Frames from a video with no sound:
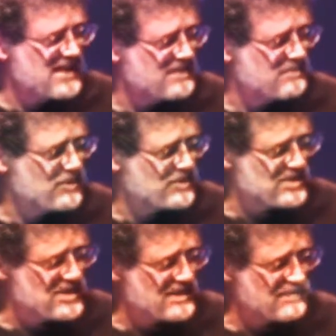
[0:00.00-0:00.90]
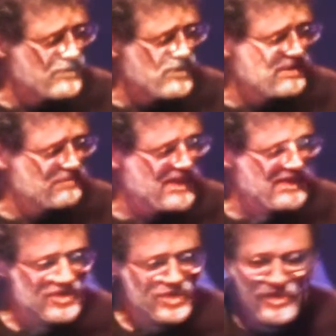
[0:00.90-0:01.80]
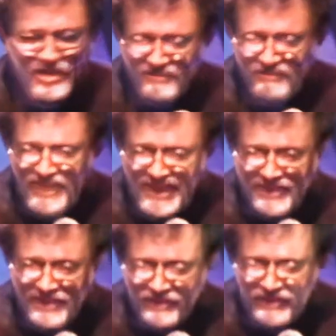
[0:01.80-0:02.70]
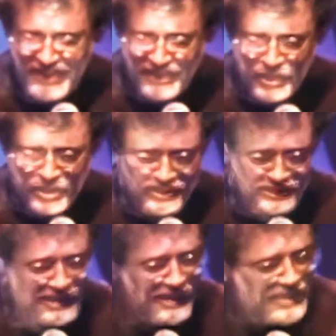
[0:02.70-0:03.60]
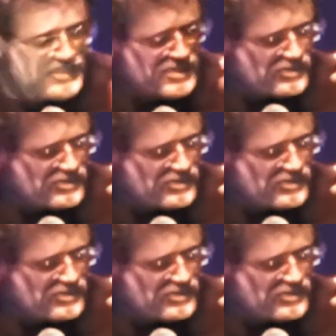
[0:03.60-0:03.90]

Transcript: animals like primates, you get male erection.